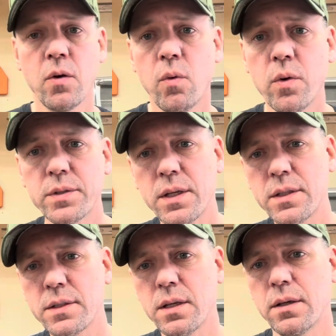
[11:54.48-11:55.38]
What was I gonna
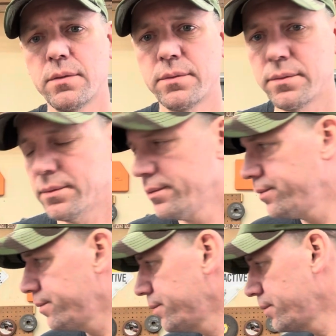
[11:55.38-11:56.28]
say?
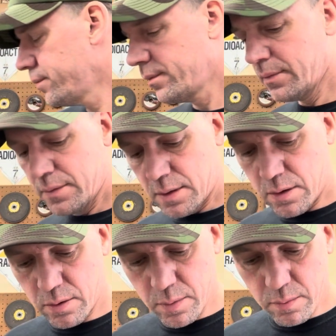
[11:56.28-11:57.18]
I
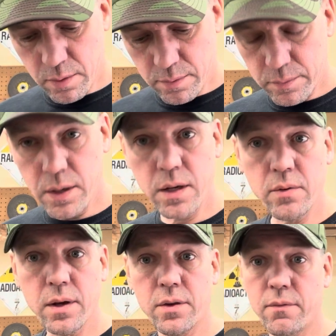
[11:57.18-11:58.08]
don't remember, but
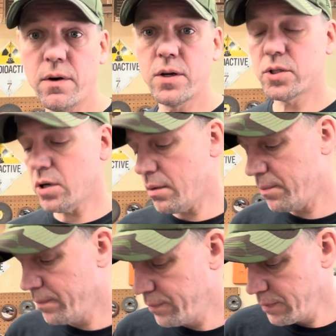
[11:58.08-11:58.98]
anyway, they're very
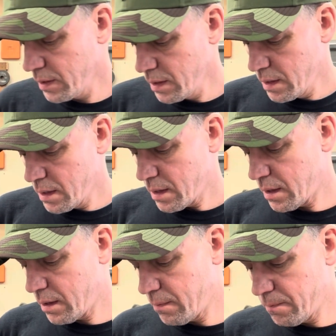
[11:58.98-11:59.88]
sharp. It's
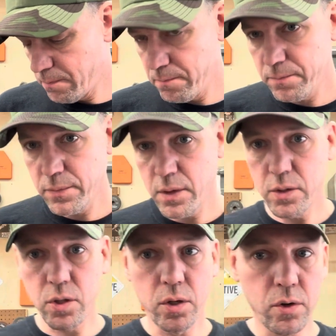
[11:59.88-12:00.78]

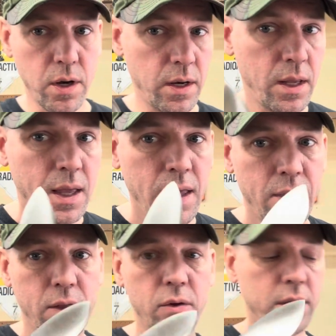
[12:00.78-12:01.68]
a good grind.
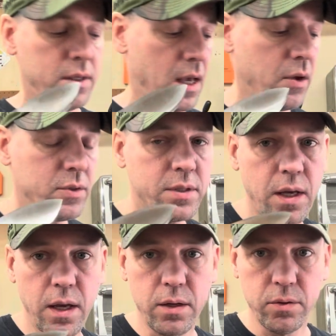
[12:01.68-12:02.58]
The only
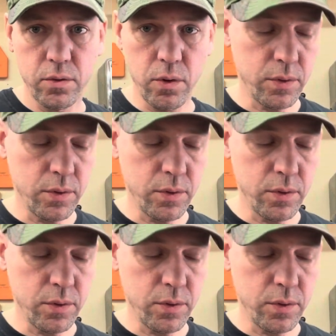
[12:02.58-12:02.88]
downside, quote